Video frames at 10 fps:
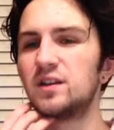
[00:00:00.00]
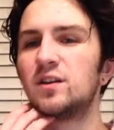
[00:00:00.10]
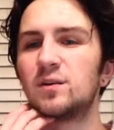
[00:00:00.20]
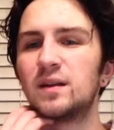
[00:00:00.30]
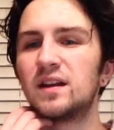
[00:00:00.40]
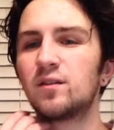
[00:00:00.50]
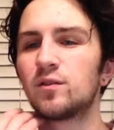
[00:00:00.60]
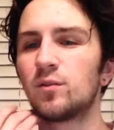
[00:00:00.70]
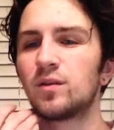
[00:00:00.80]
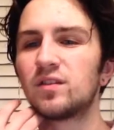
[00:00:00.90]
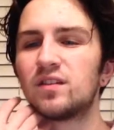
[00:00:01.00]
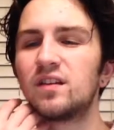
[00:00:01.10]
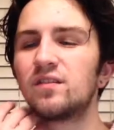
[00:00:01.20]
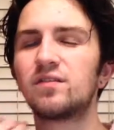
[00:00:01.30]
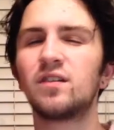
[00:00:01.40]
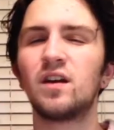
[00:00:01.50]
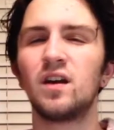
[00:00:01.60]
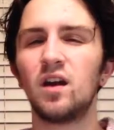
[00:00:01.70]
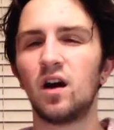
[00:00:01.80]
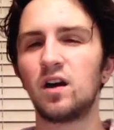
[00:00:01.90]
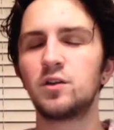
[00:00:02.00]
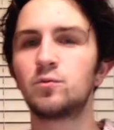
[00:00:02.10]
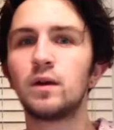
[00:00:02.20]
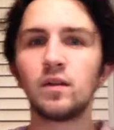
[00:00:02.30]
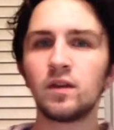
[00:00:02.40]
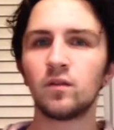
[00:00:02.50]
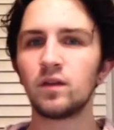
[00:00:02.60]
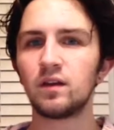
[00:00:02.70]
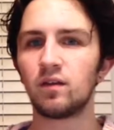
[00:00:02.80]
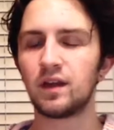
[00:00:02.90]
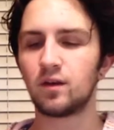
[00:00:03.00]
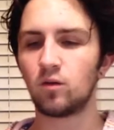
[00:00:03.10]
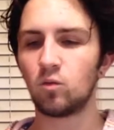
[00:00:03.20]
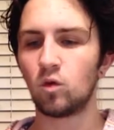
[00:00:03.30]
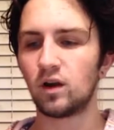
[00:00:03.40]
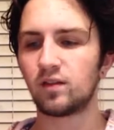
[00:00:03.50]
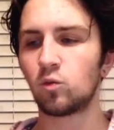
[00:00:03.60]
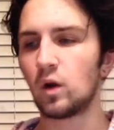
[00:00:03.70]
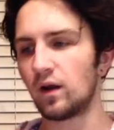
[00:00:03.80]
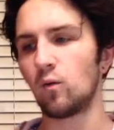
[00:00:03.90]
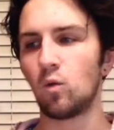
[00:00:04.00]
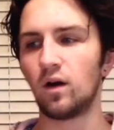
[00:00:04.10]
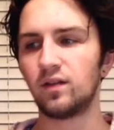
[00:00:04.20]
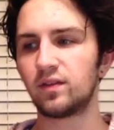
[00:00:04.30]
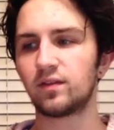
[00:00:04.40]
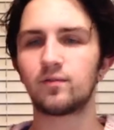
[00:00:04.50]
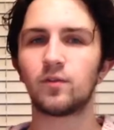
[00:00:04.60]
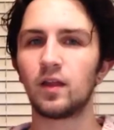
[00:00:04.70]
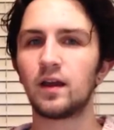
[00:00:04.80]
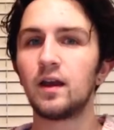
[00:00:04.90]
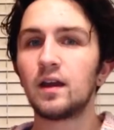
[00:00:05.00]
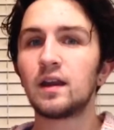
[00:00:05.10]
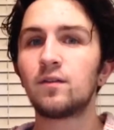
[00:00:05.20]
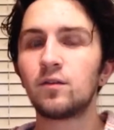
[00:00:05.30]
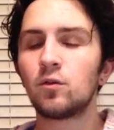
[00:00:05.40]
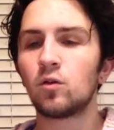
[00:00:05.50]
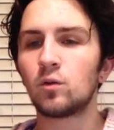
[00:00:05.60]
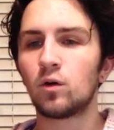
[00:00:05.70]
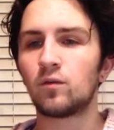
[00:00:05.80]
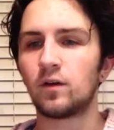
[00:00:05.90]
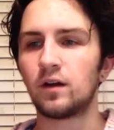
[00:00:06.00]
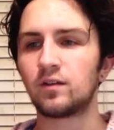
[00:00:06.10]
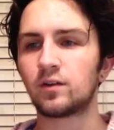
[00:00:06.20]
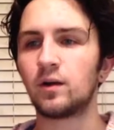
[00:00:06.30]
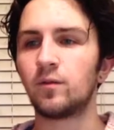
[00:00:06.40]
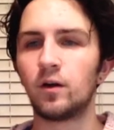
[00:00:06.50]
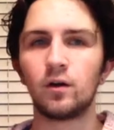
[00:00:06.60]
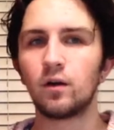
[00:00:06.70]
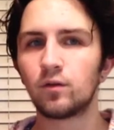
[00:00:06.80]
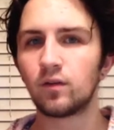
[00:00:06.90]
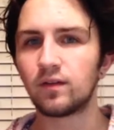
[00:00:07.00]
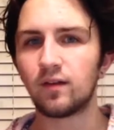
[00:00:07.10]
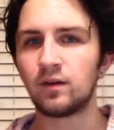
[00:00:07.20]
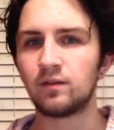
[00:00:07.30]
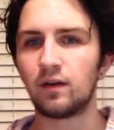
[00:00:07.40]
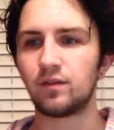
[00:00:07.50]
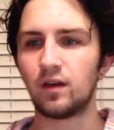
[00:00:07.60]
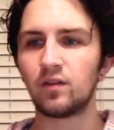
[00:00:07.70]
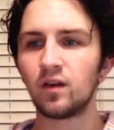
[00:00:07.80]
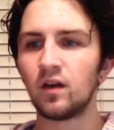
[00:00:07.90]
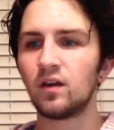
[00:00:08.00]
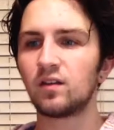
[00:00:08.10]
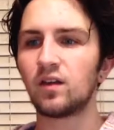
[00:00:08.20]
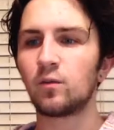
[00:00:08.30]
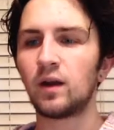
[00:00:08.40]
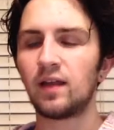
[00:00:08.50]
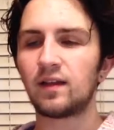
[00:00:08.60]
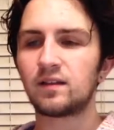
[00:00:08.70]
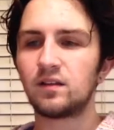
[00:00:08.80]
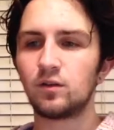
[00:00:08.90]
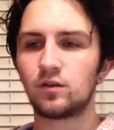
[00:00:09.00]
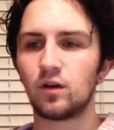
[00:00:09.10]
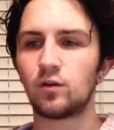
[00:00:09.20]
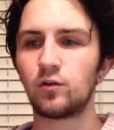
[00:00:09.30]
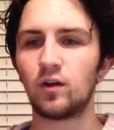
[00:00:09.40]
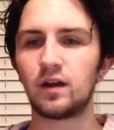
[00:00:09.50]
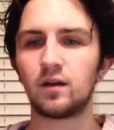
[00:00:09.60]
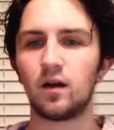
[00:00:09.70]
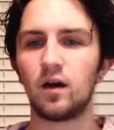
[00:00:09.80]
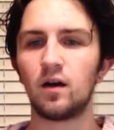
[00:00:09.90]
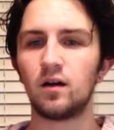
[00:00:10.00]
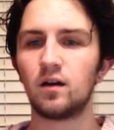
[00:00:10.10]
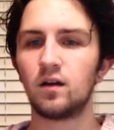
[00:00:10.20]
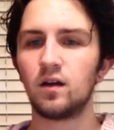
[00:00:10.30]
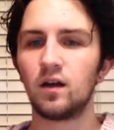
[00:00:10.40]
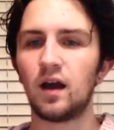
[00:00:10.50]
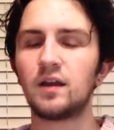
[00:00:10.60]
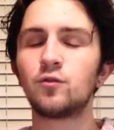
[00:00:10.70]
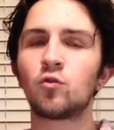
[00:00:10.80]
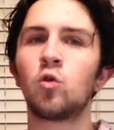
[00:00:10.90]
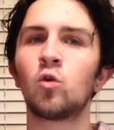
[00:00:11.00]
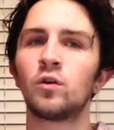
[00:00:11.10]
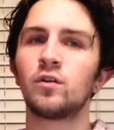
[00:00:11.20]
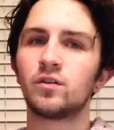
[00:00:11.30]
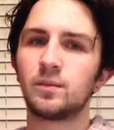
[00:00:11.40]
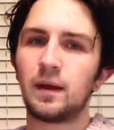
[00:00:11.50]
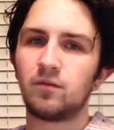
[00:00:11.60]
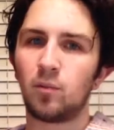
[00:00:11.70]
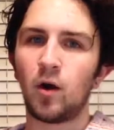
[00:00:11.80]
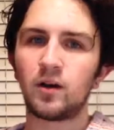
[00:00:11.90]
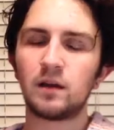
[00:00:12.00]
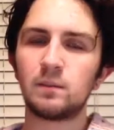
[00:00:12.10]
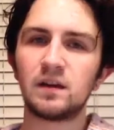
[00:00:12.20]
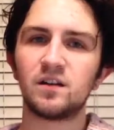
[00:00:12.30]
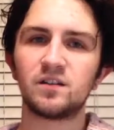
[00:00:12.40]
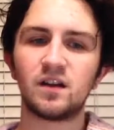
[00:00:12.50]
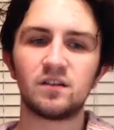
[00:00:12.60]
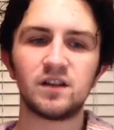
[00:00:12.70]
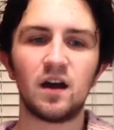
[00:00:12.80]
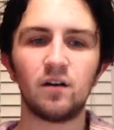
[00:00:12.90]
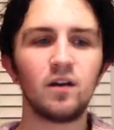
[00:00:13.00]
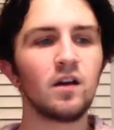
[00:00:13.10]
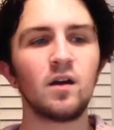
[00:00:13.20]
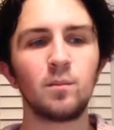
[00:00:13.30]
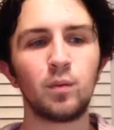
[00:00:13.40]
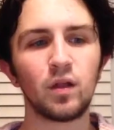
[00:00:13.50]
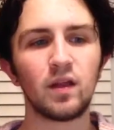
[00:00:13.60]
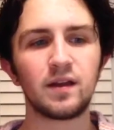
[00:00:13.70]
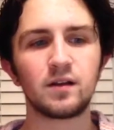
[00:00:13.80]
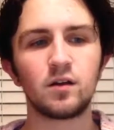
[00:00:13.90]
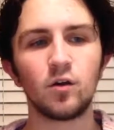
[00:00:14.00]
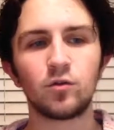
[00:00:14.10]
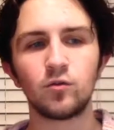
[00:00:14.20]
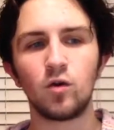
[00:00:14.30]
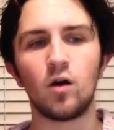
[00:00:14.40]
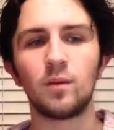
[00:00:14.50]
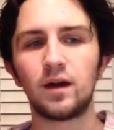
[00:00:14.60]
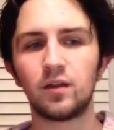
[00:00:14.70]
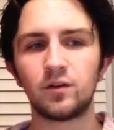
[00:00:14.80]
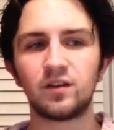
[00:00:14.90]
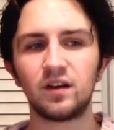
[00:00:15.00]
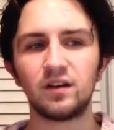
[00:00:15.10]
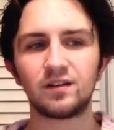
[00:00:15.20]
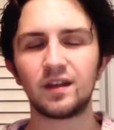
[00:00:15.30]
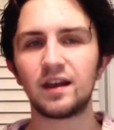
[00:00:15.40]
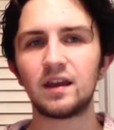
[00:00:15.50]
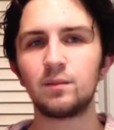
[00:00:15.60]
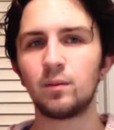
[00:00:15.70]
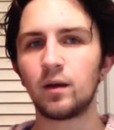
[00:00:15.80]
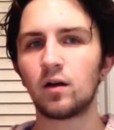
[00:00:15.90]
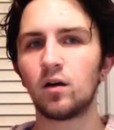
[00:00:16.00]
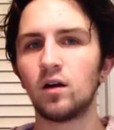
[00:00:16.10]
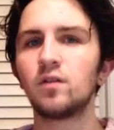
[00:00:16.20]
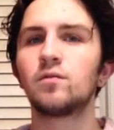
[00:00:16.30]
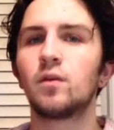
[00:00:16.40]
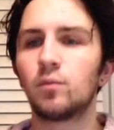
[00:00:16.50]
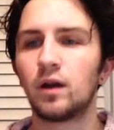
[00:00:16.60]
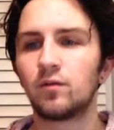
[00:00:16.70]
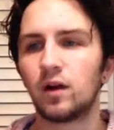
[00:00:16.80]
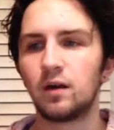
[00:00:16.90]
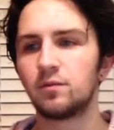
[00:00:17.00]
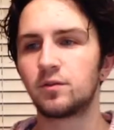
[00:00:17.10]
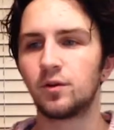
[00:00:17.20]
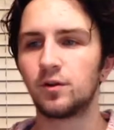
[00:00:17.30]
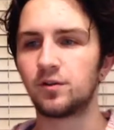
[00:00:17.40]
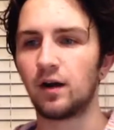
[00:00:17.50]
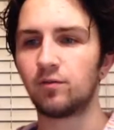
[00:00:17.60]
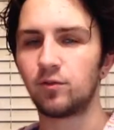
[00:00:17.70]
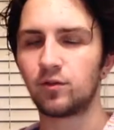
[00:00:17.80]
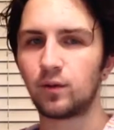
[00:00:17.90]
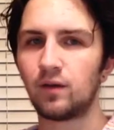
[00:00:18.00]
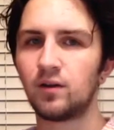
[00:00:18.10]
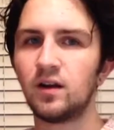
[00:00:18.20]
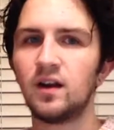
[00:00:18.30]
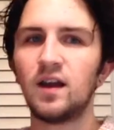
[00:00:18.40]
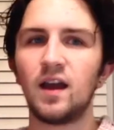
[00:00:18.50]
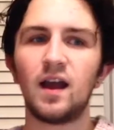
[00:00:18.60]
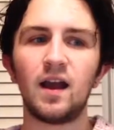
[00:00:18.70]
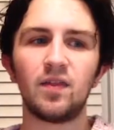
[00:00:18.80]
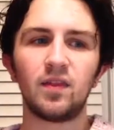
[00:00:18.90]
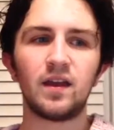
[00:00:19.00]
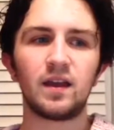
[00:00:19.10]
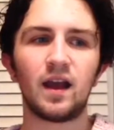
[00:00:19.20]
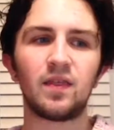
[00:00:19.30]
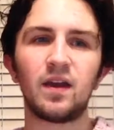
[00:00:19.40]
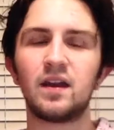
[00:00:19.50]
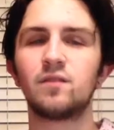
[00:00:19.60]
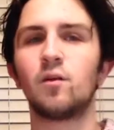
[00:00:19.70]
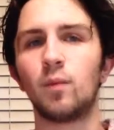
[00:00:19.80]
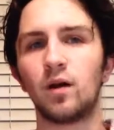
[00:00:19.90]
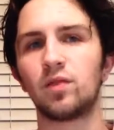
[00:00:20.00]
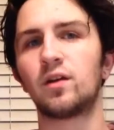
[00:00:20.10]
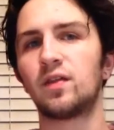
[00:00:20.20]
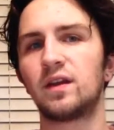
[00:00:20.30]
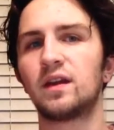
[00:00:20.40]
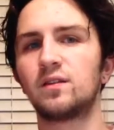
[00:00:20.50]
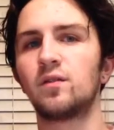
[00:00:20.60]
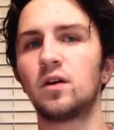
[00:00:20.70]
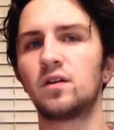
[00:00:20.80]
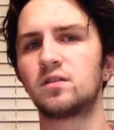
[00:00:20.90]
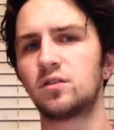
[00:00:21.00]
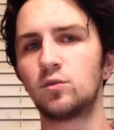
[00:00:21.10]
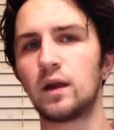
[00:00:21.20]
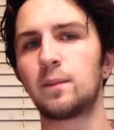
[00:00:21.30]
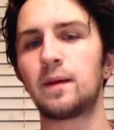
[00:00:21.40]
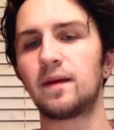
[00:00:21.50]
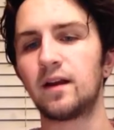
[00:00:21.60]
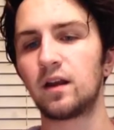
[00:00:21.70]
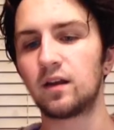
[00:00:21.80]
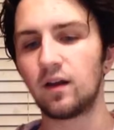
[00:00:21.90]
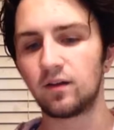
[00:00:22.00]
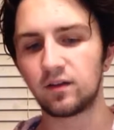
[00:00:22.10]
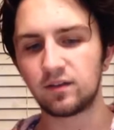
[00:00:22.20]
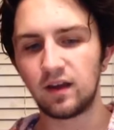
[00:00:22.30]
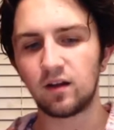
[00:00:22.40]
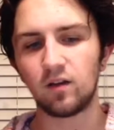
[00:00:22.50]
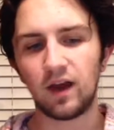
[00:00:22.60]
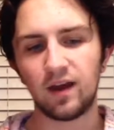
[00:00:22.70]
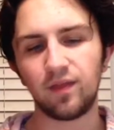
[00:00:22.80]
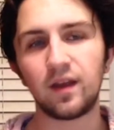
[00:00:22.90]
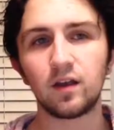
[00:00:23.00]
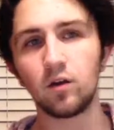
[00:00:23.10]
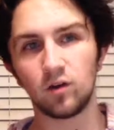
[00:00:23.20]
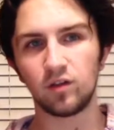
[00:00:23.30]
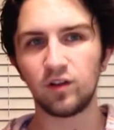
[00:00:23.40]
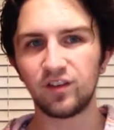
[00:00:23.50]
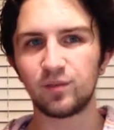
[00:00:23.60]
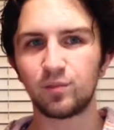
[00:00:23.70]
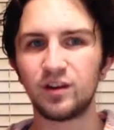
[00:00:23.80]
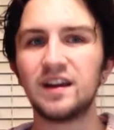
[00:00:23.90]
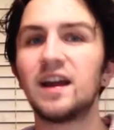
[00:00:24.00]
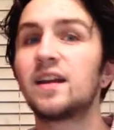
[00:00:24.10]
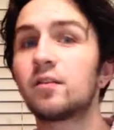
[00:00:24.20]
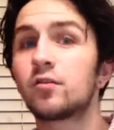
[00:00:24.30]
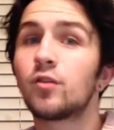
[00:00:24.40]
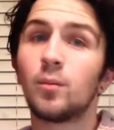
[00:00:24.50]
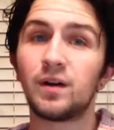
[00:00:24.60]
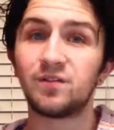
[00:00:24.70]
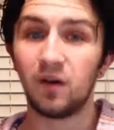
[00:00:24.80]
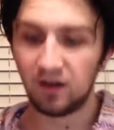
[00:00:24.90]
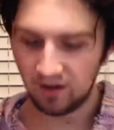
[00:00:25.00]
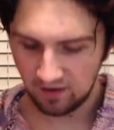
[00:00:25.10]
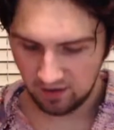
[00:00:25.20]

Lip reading: You know what I mean? It was almost as if you really only like wanted to wear it once for like, even if you only wore it for an Instagram photo, it was only 75 cents. So like what I like to do is go through like, I use quarters to pay for parking meters downtown, but like go through all my other change that I keep in my car from whenever I go to drive-thrus or whatever, and like at the end of a month or at the end of a 2-week period, you know, just take all that and like go on a little spree, and it's so much fun.